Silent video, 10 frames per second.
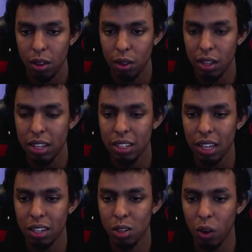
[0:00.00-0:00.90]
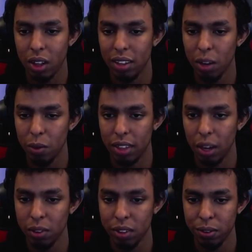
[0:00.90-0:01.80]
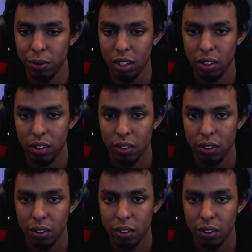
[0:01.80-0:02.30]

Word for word: He's like so content with that. What the freak?